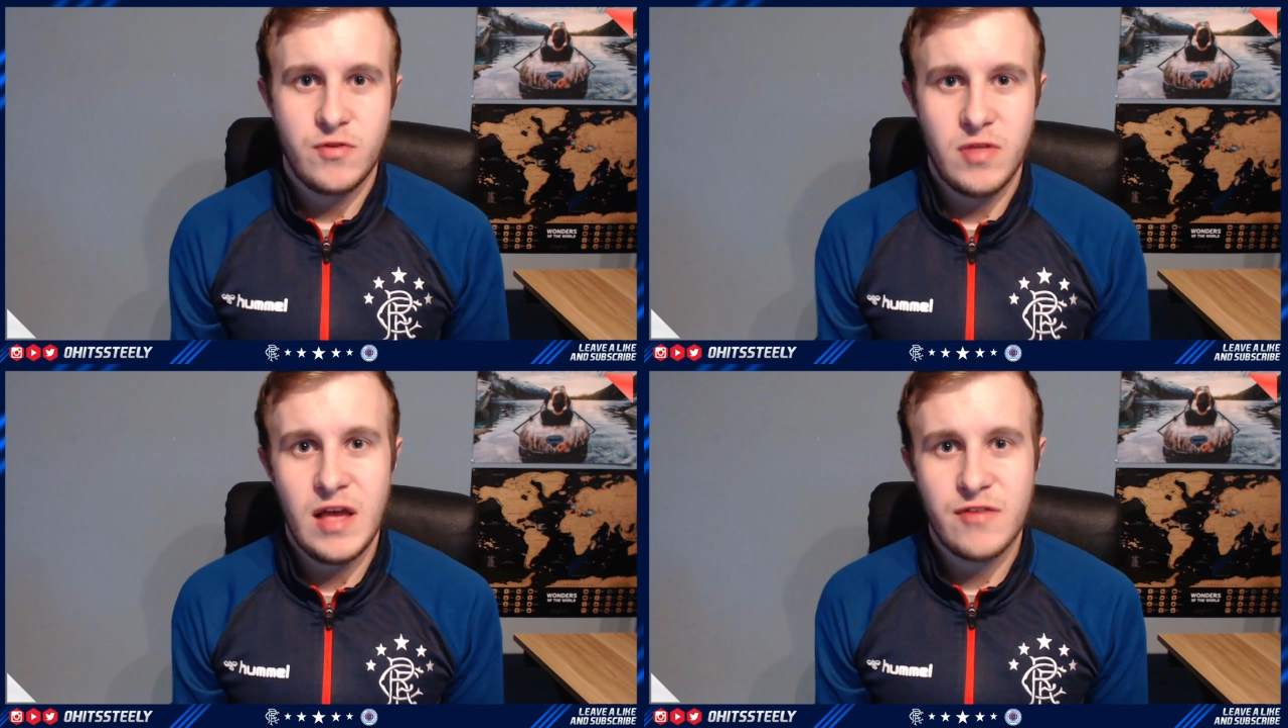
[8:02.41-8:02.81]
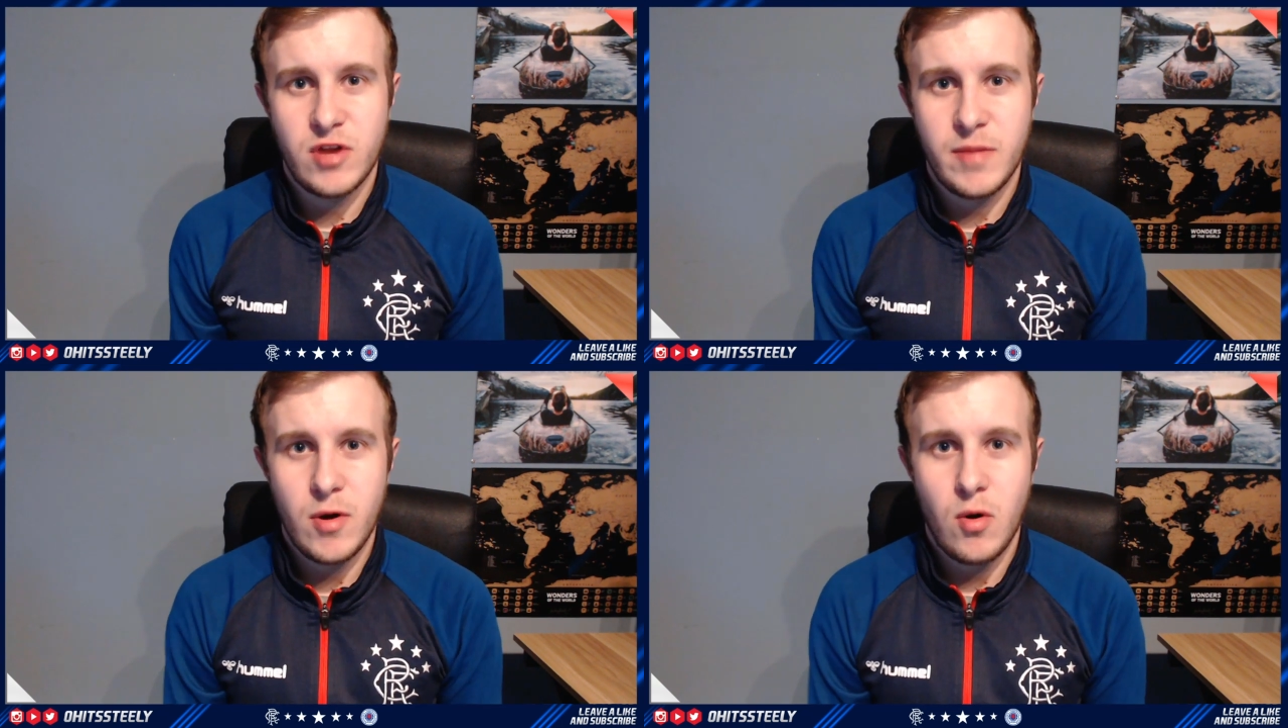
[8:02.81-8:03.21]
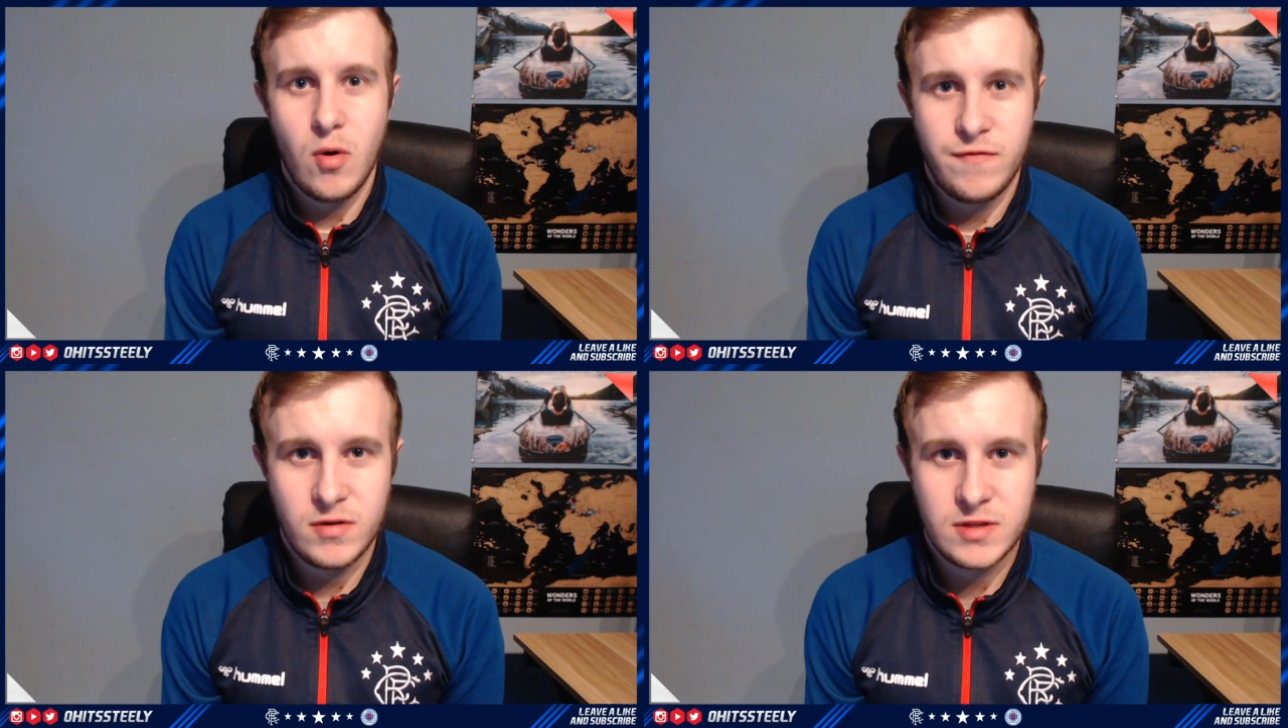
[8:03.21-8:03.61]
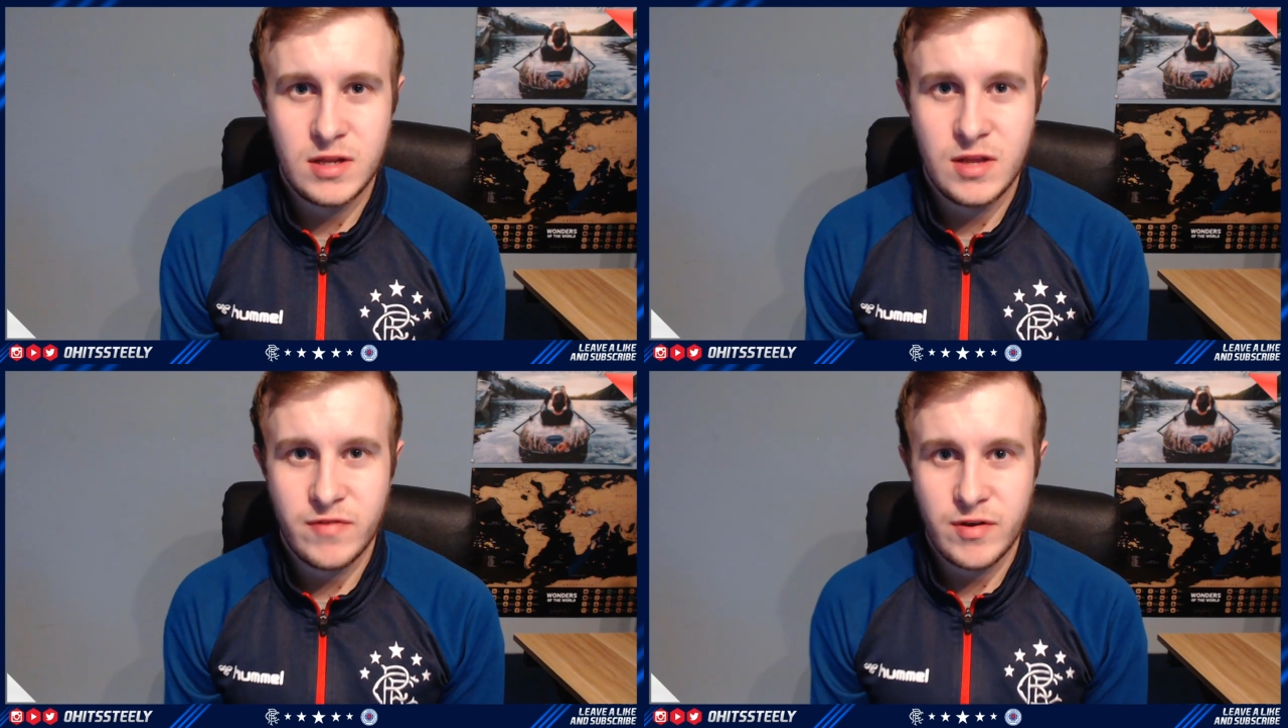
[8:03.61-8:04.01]
So that is going to be all for
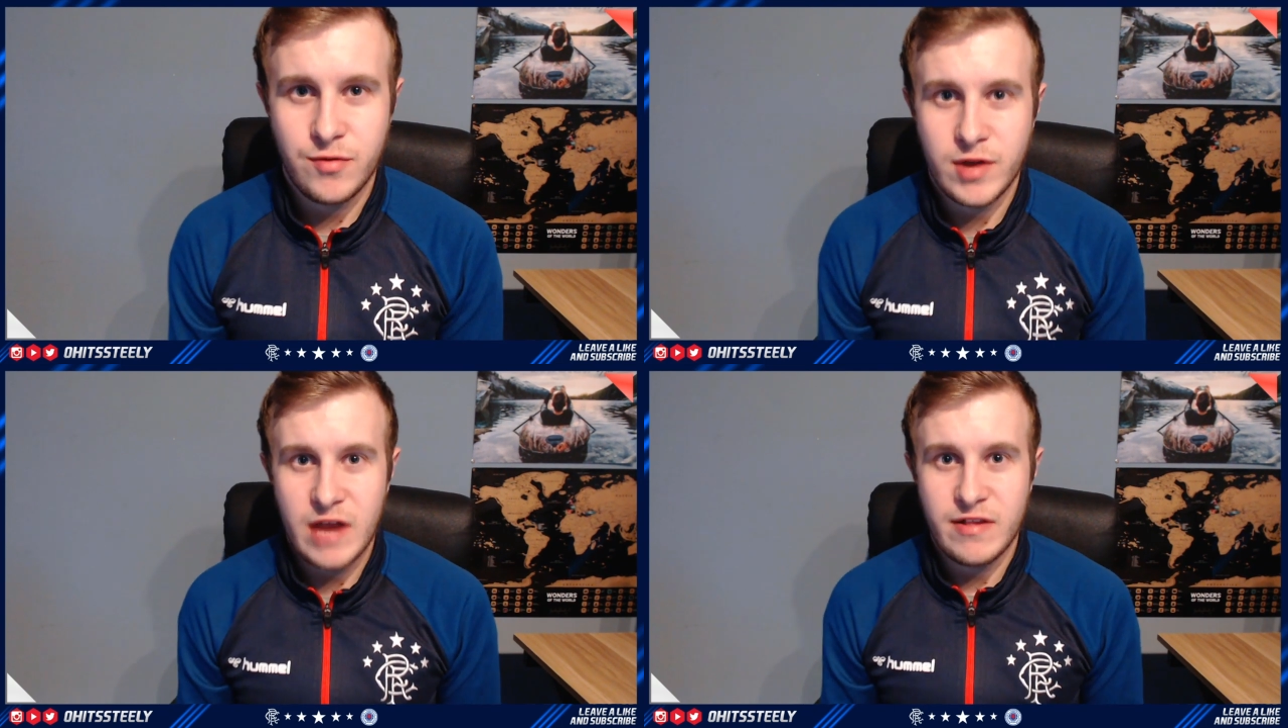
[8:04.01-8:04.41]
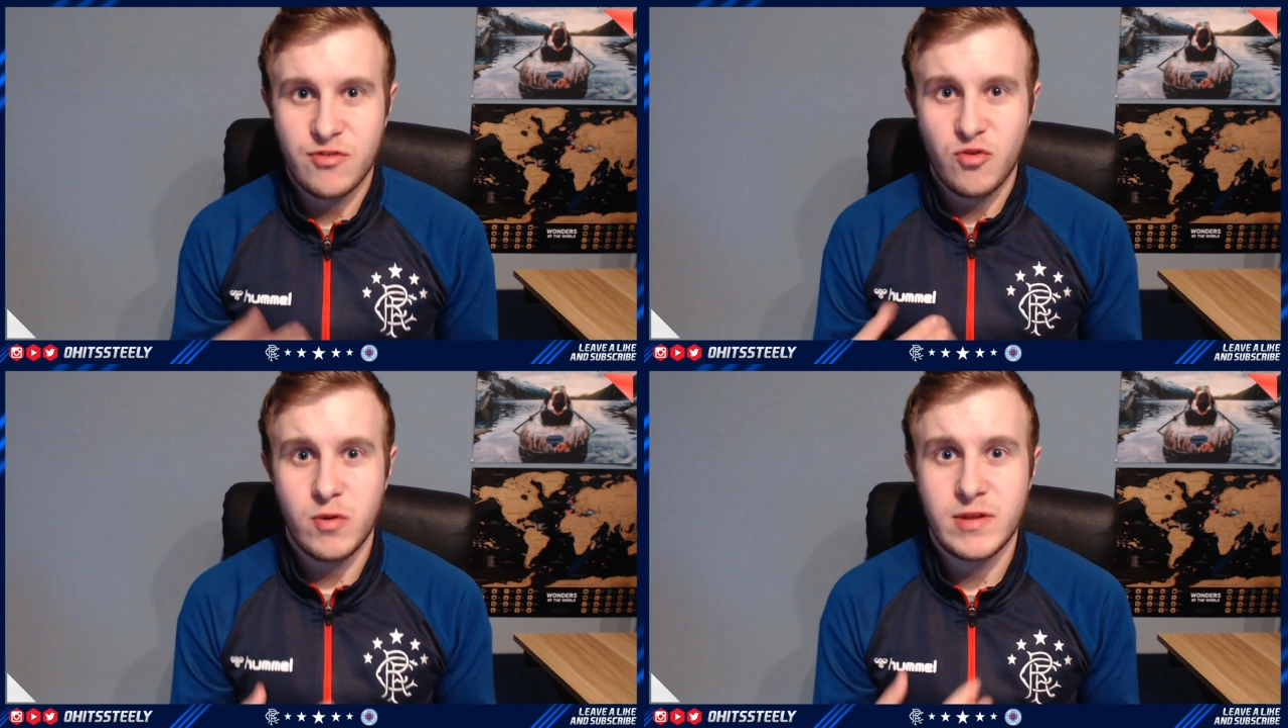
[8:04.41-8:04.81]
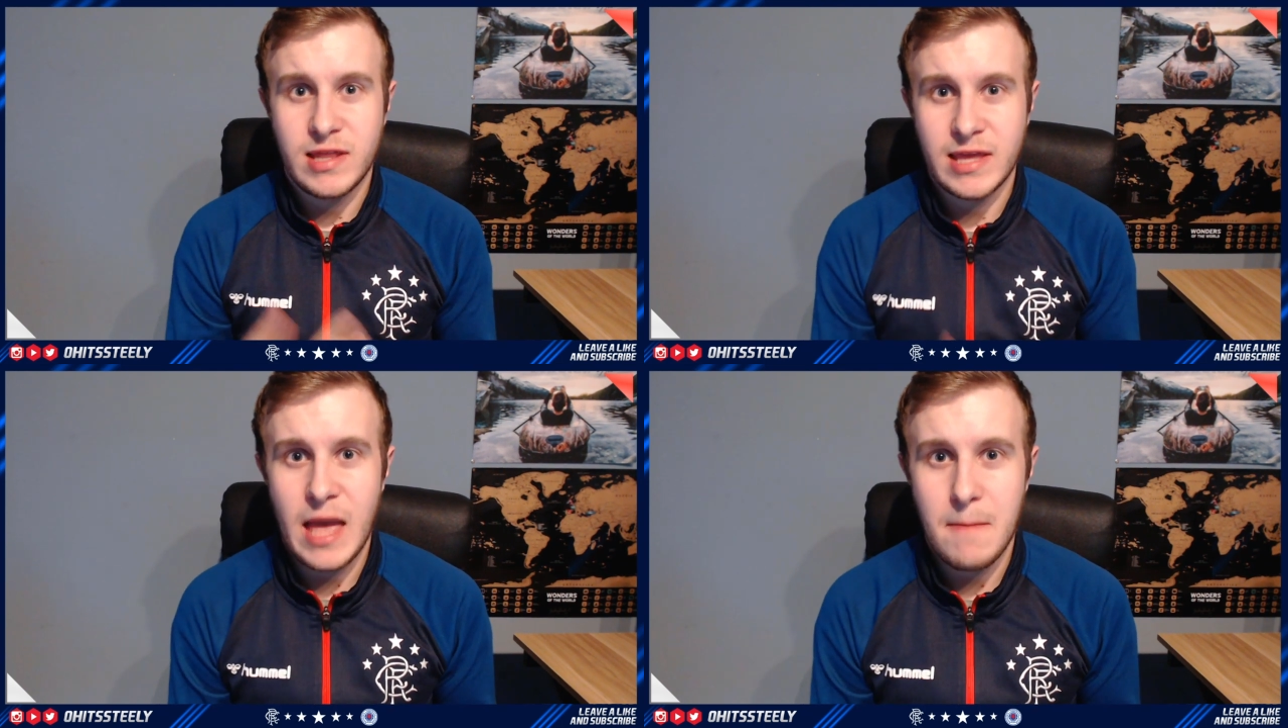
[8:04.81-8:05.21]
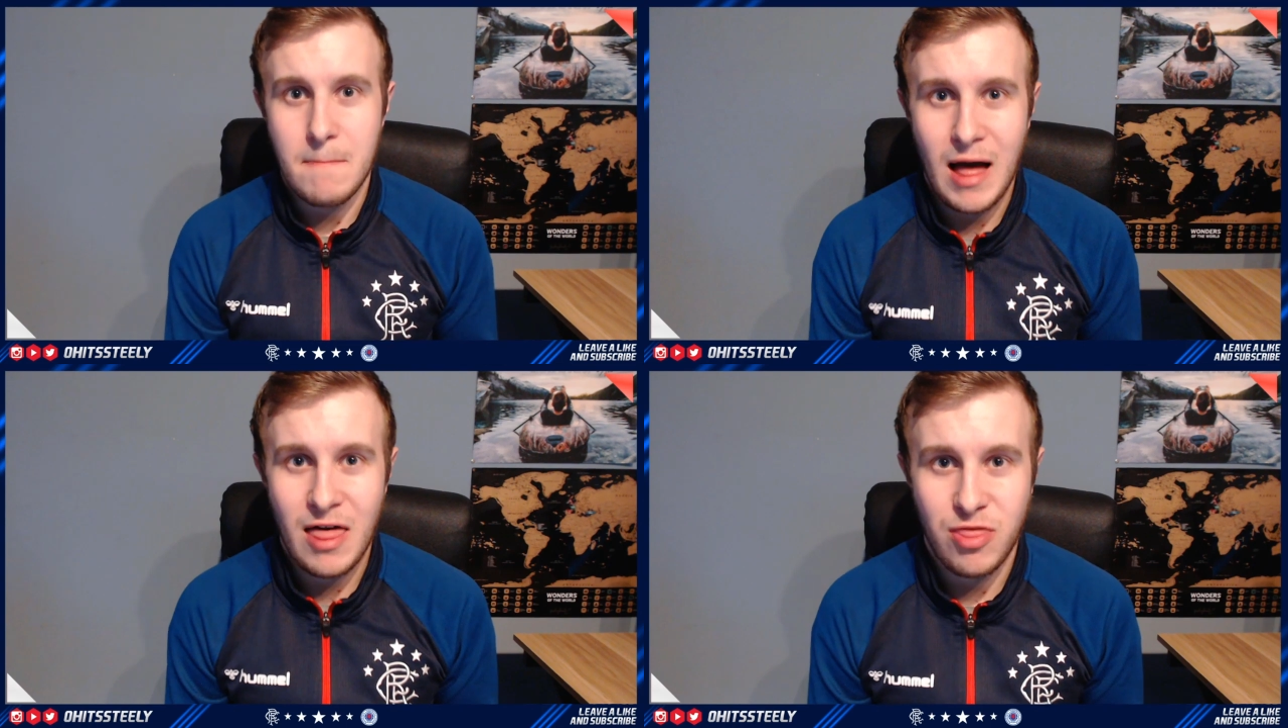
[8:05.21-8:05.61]
today's video guys, I just wanted to
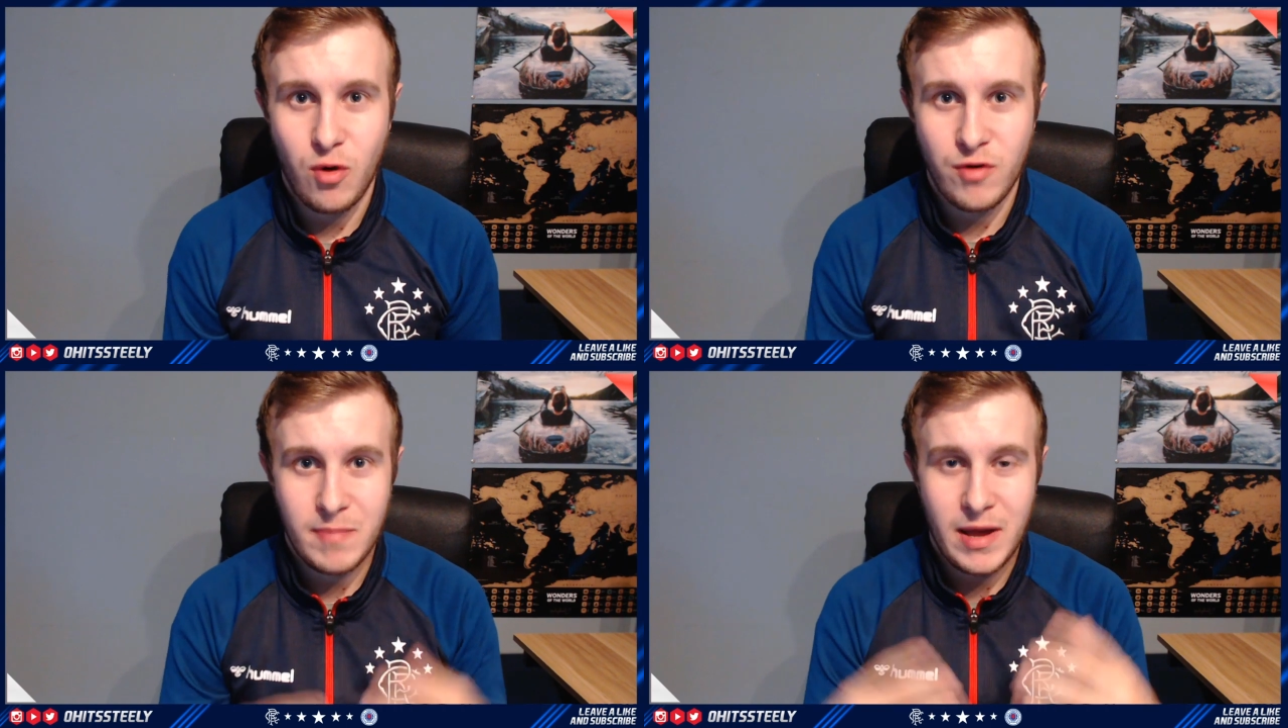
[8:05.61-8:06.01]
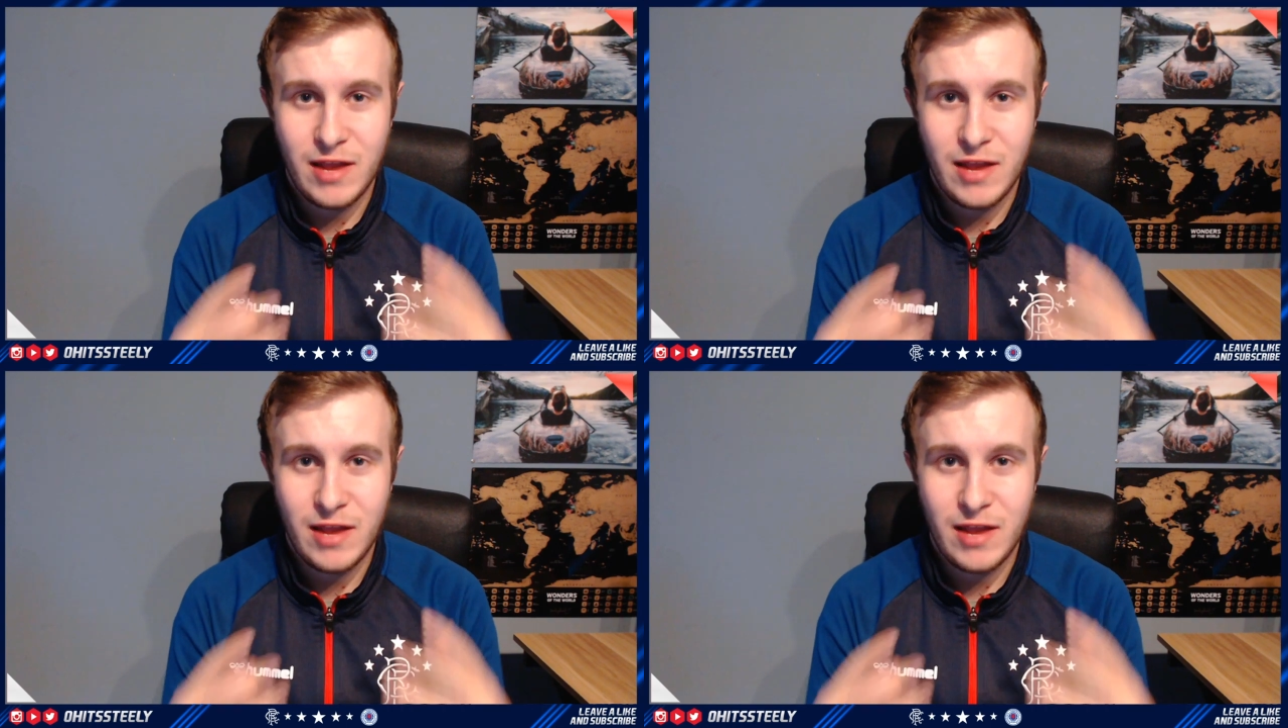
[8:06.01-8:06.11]
get my thoughts,